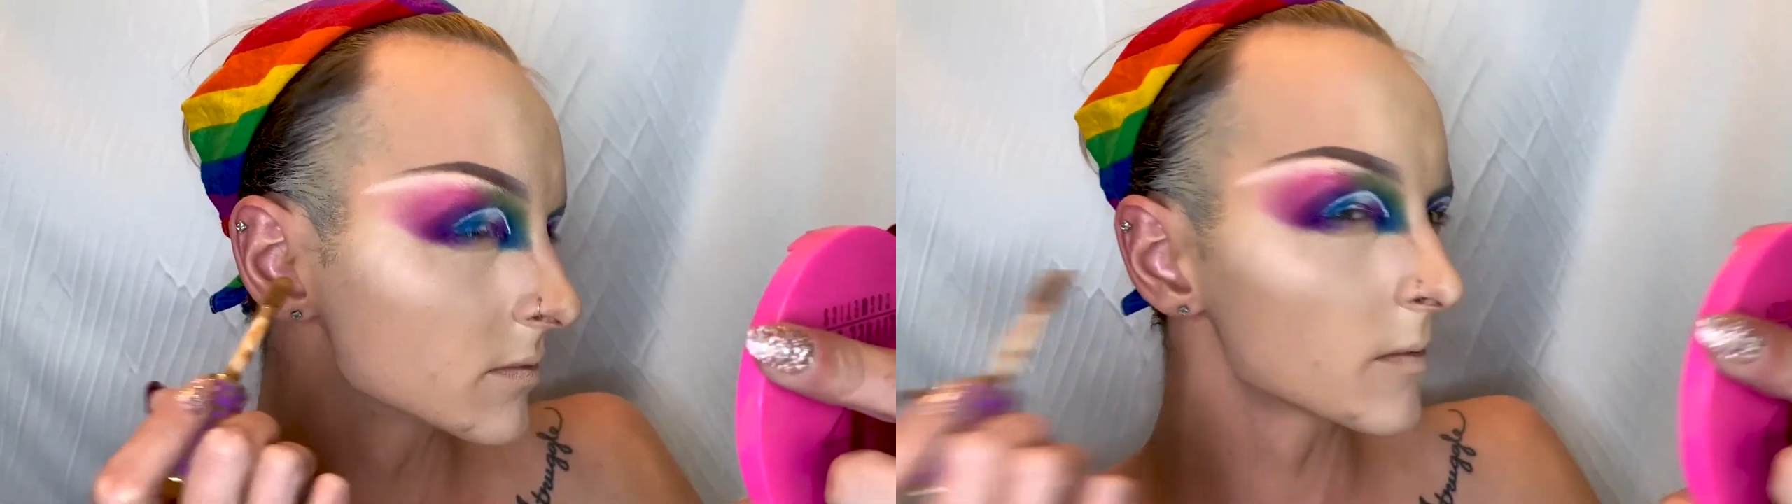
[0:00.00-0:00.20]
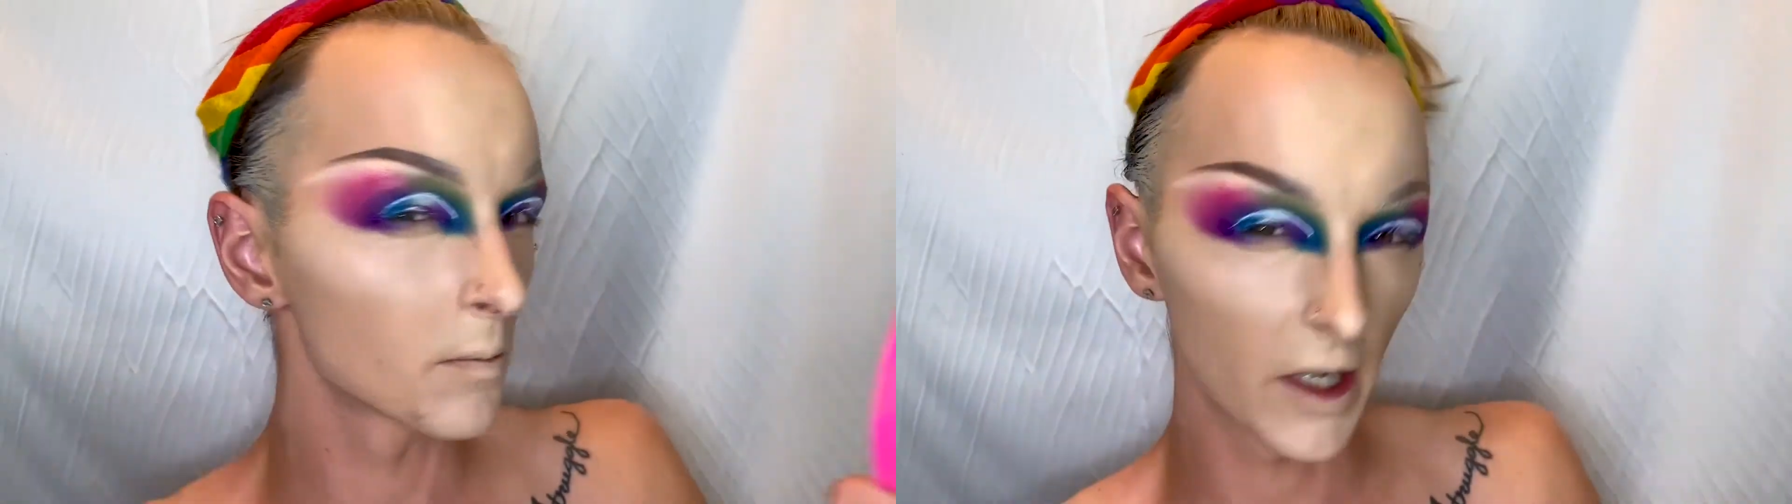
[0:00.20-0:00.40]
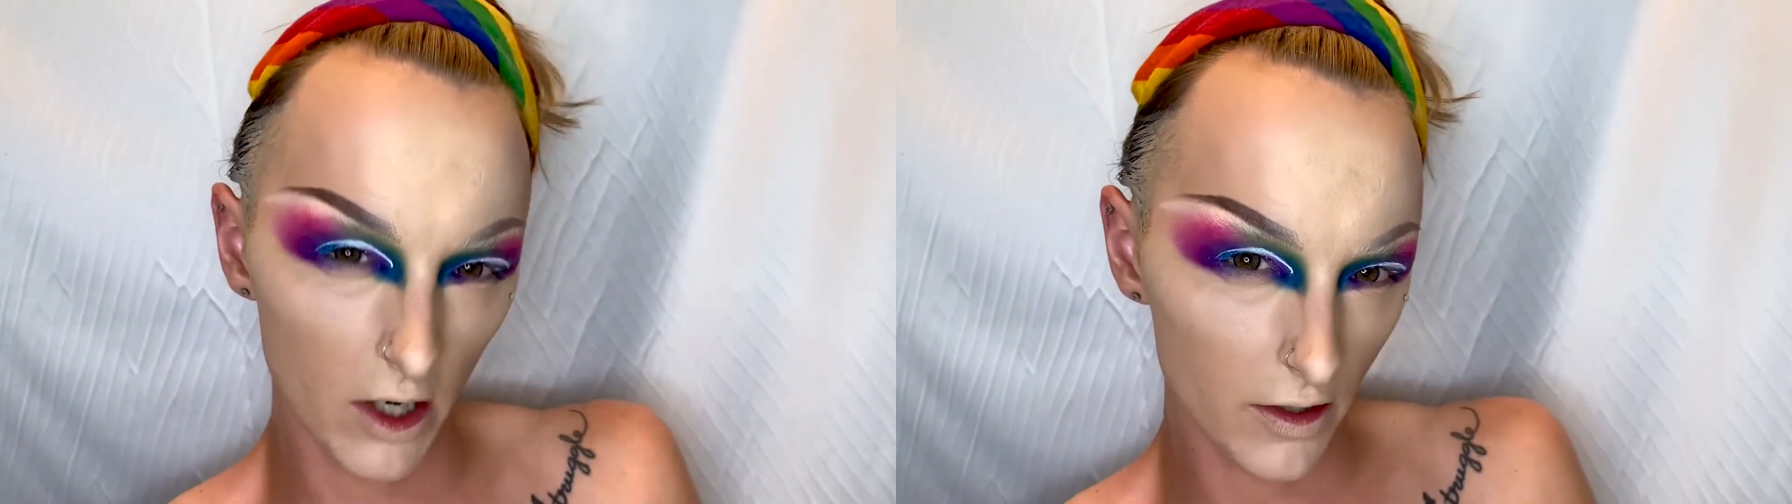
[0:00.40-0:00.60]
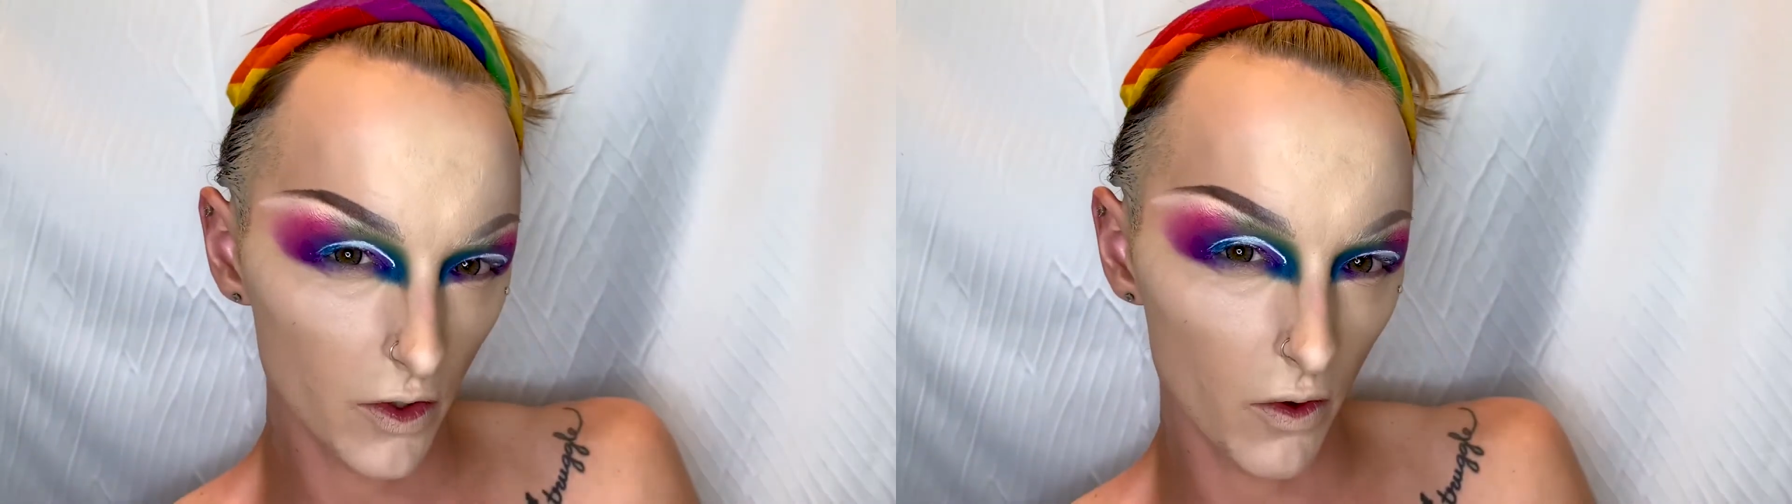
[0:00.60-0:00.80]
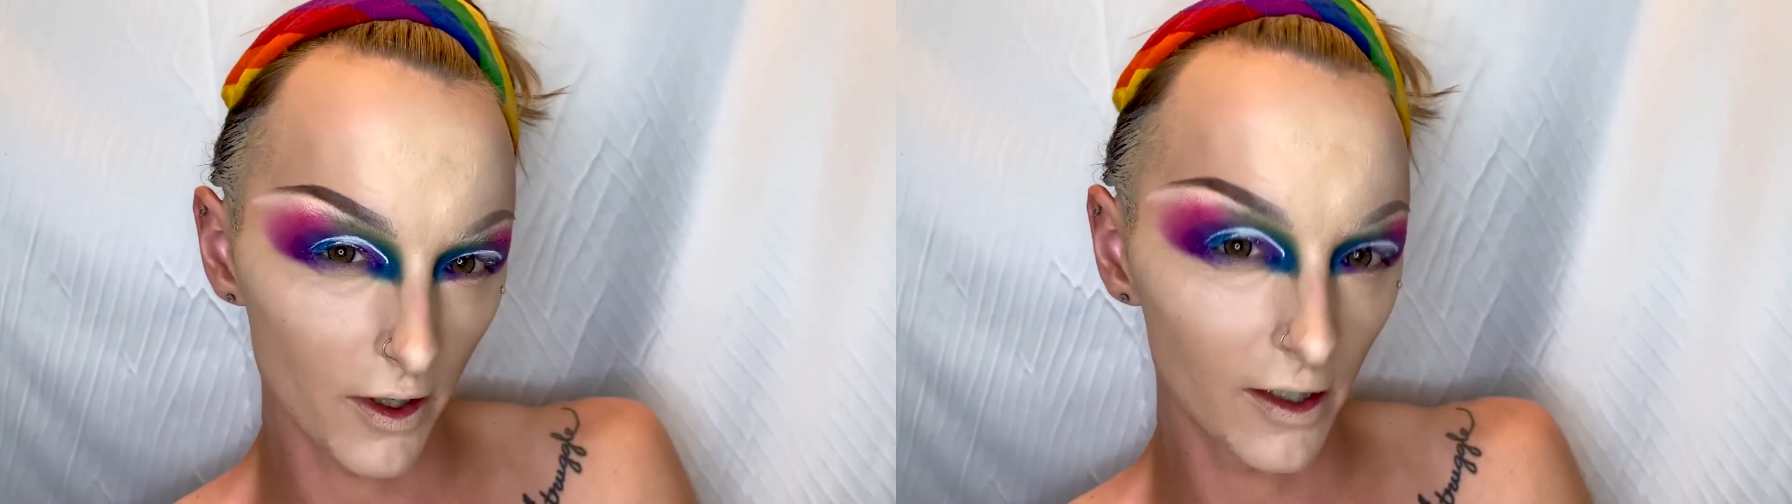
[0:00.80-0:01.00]
my
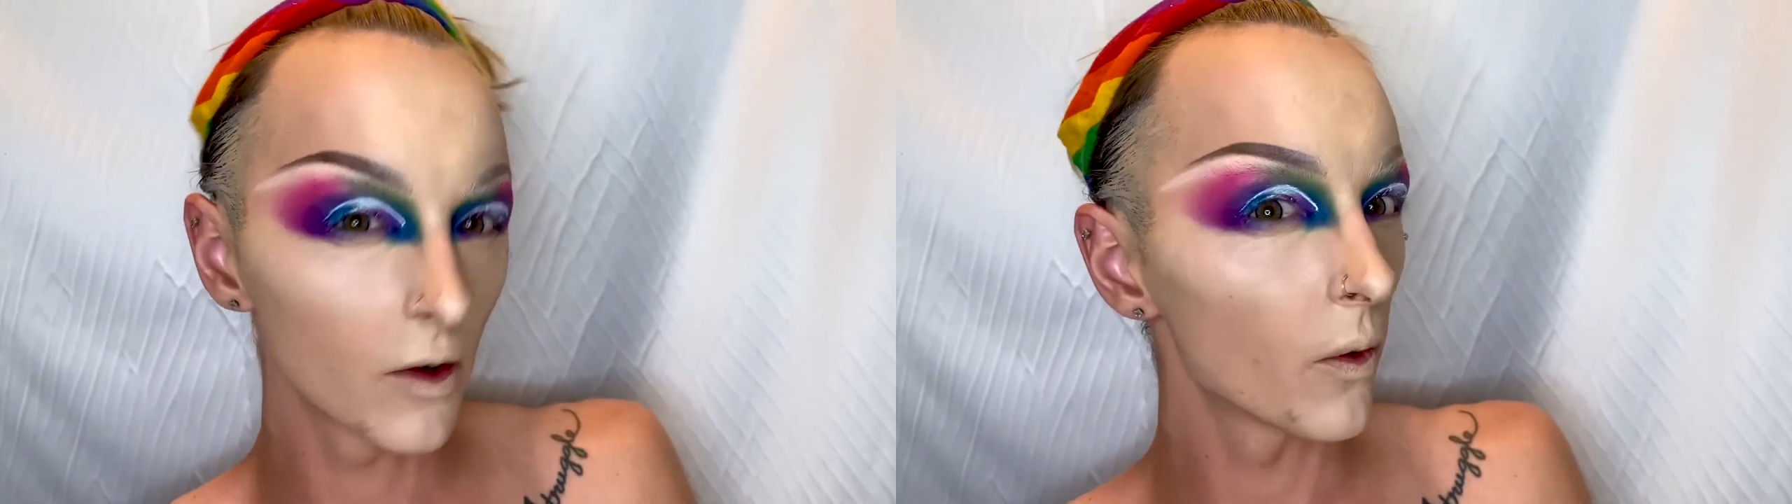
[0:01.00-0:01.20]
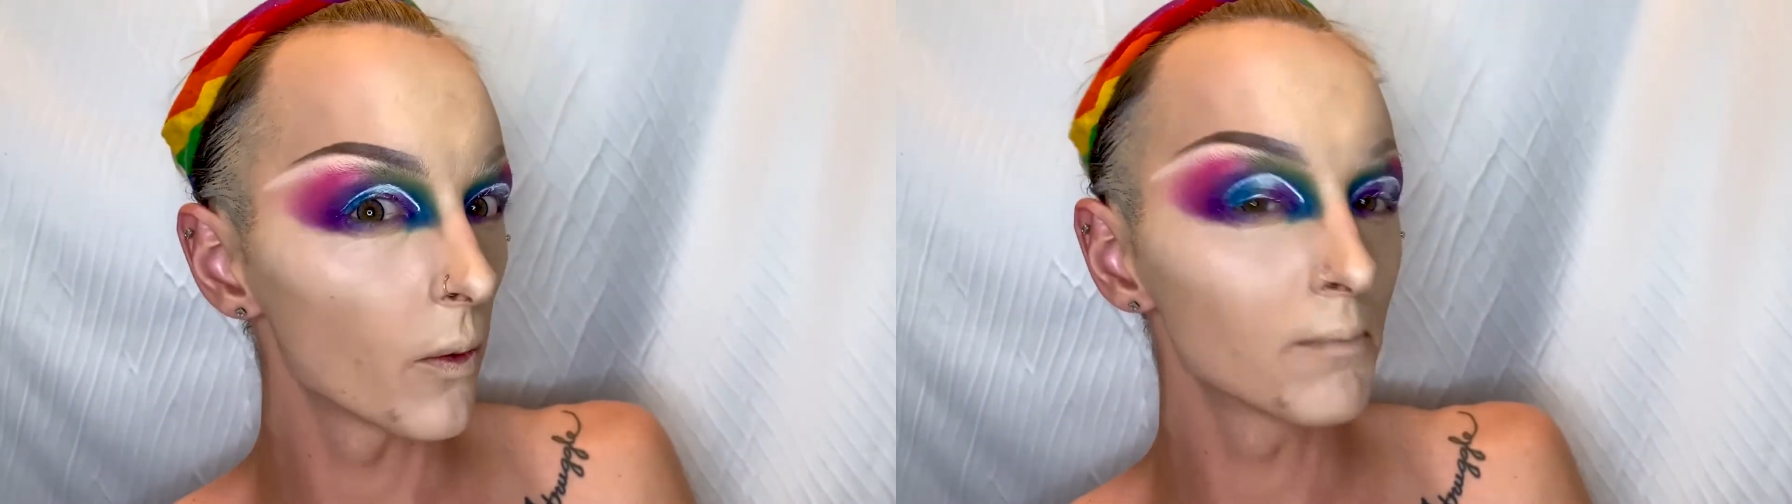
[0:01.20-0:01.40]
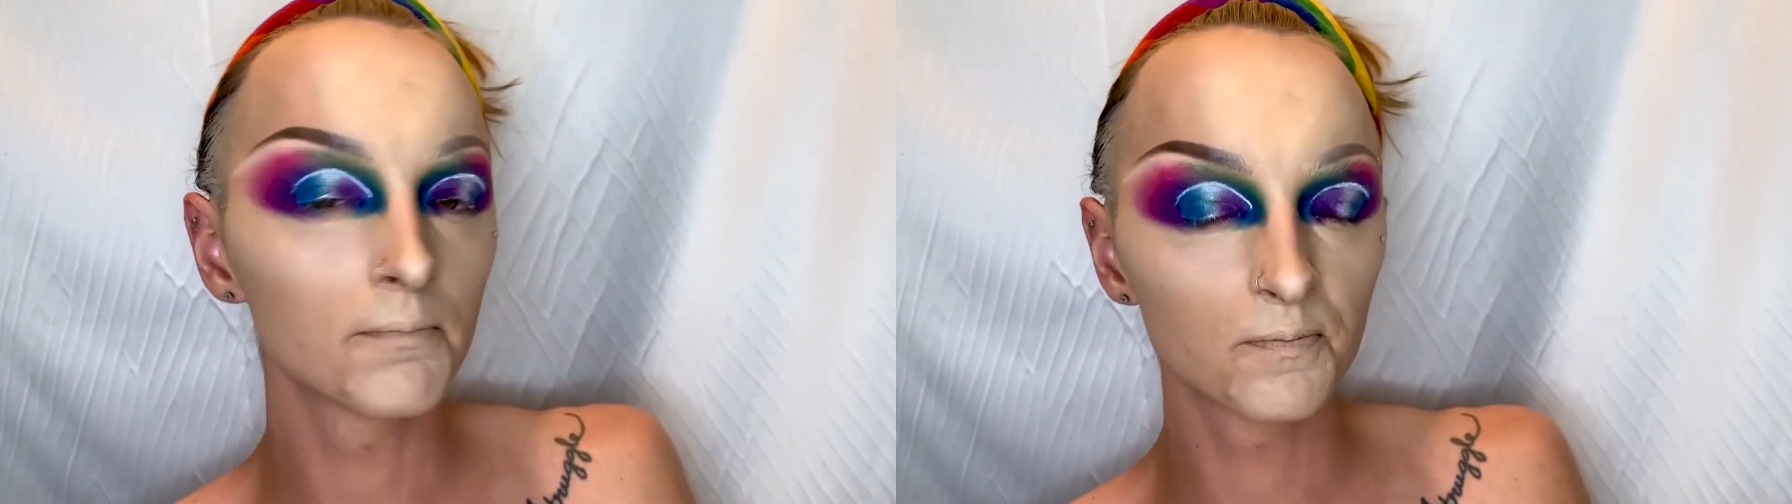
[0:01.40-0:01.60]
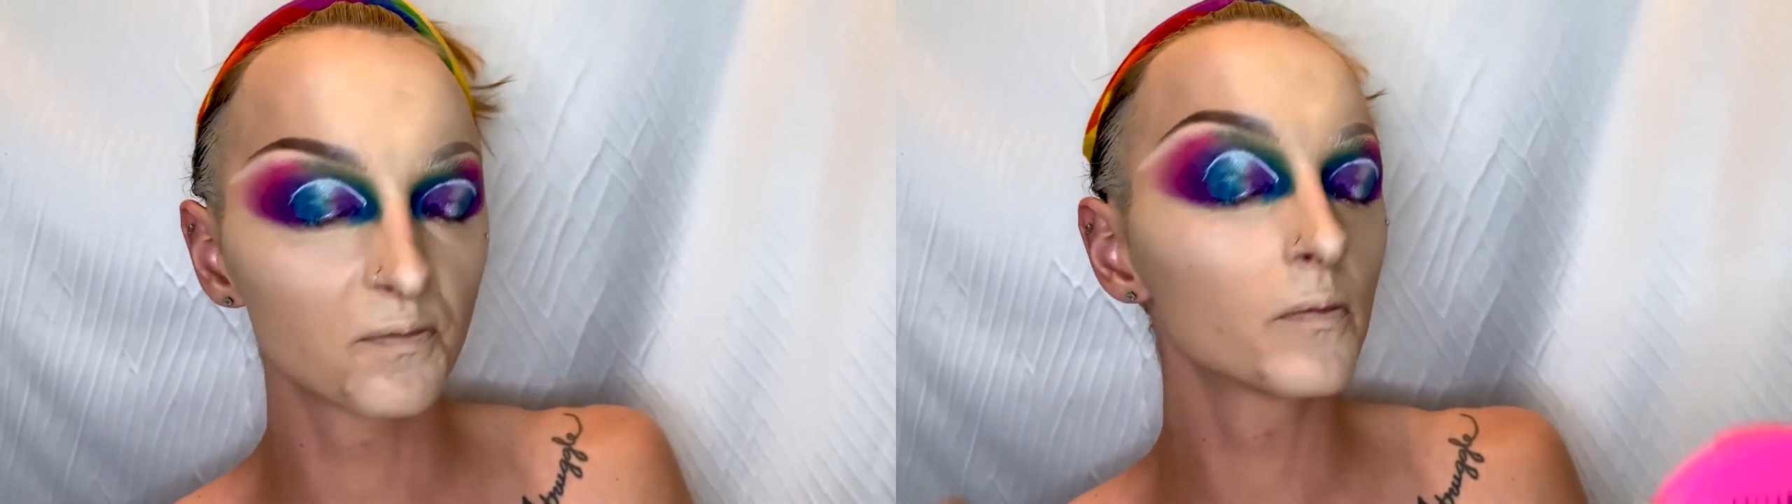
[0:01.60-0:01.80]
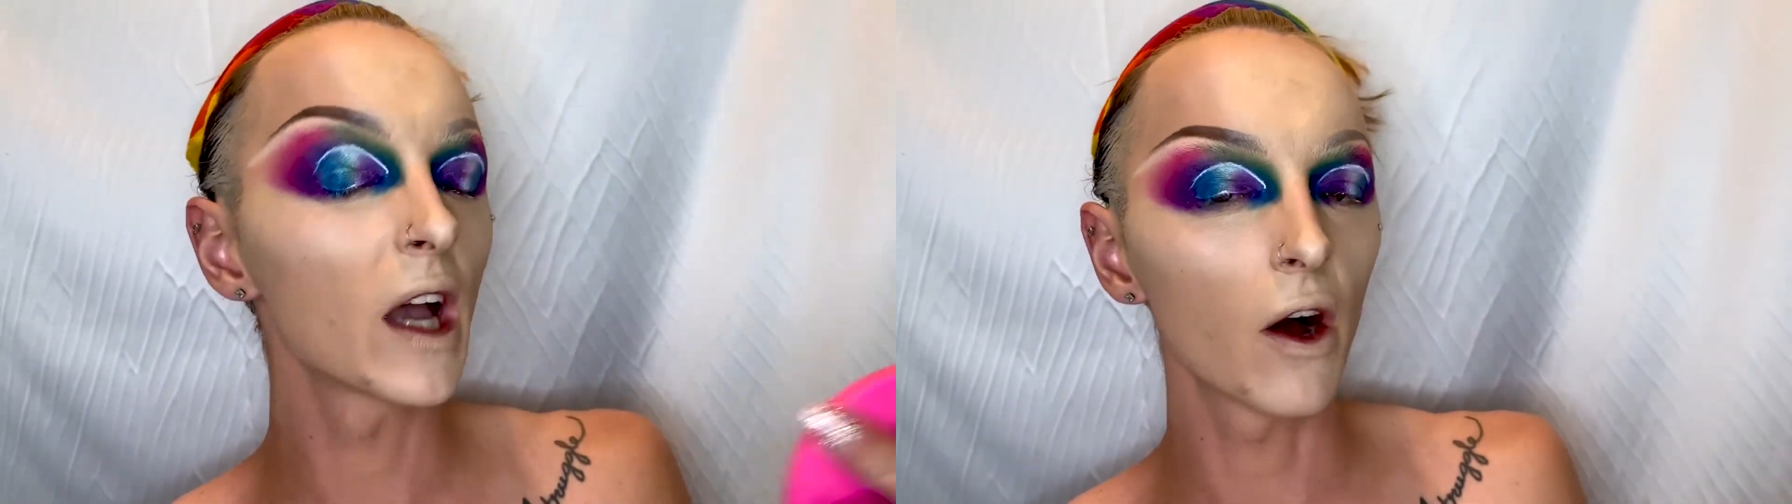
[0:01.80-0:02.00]
contour.
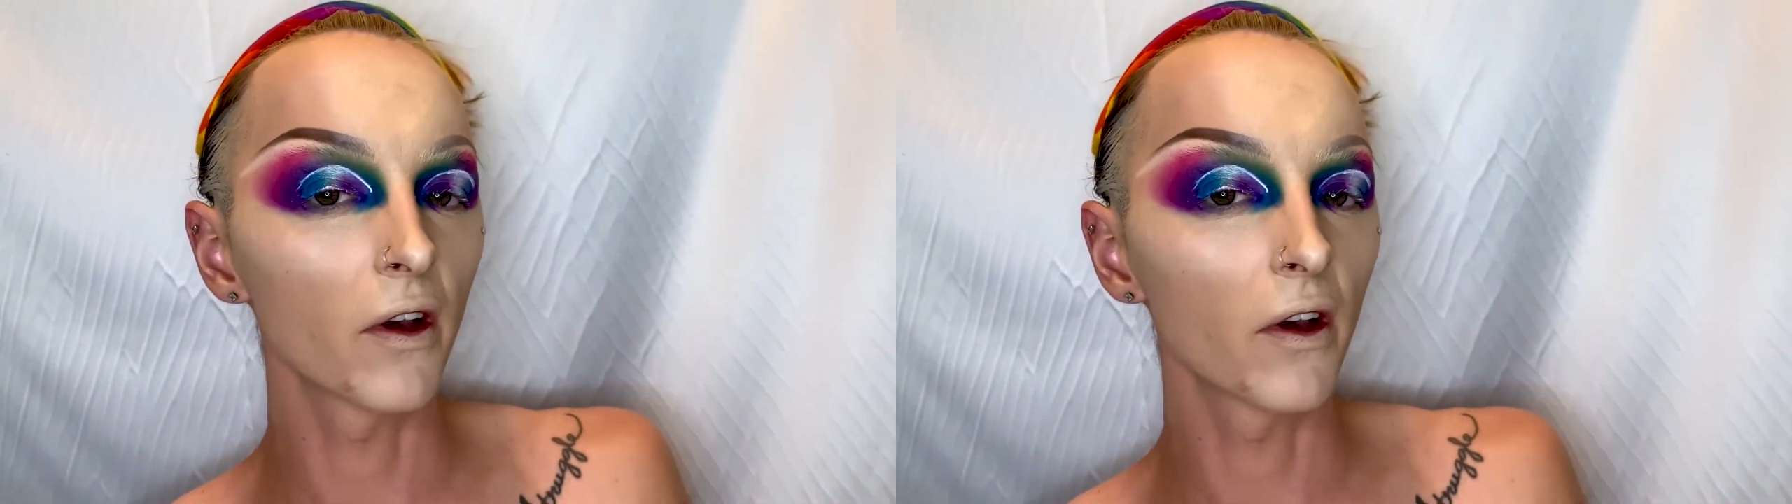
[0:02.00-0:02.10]
I'll